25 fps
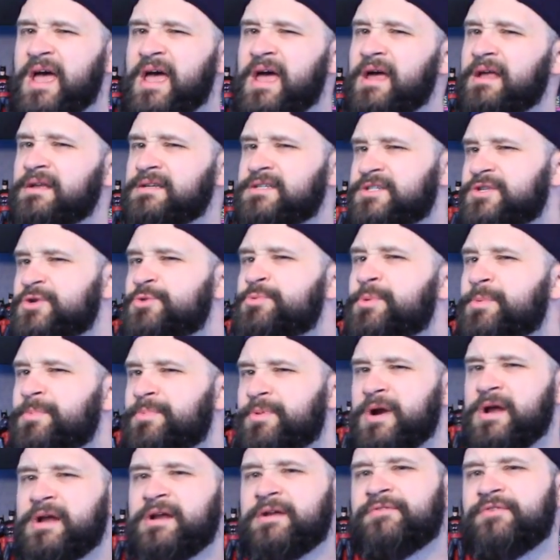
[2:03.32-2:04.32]
and stupid
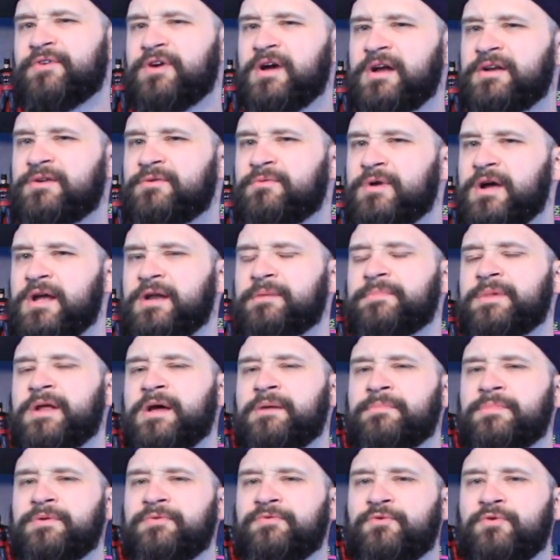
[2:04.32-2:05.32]
Brandon forgot to write them
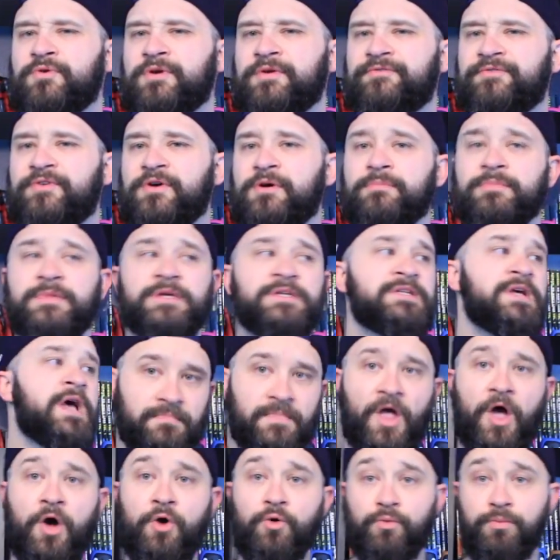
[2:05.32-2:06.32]
down before he filmed this.
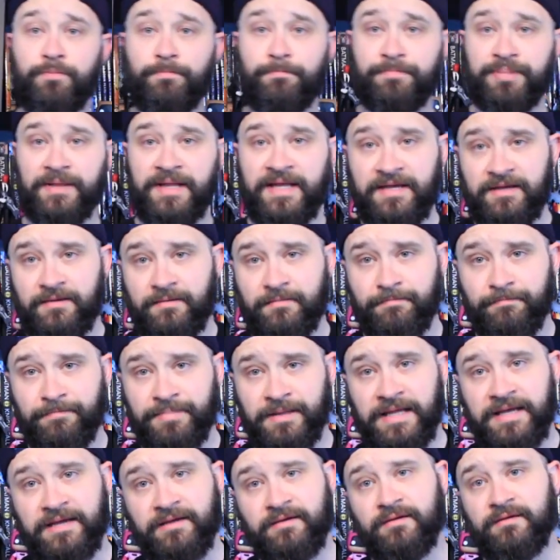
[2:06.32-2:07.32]
Oh, Blink,
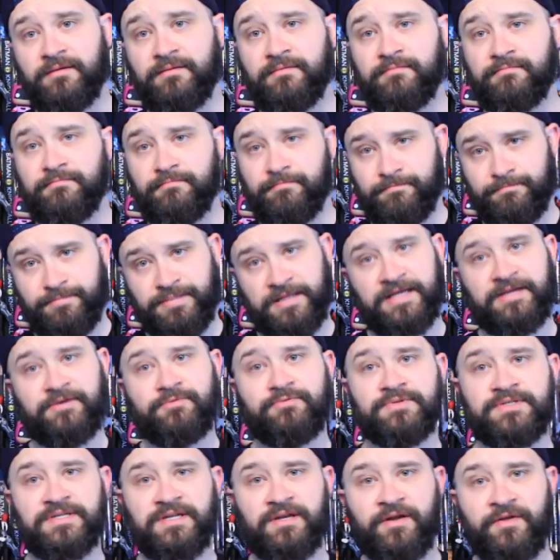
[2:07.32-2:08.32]
Blink,
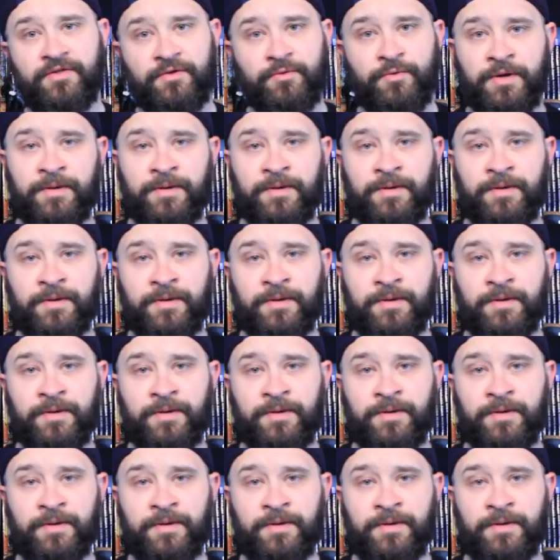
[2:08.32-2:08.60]
Blink was another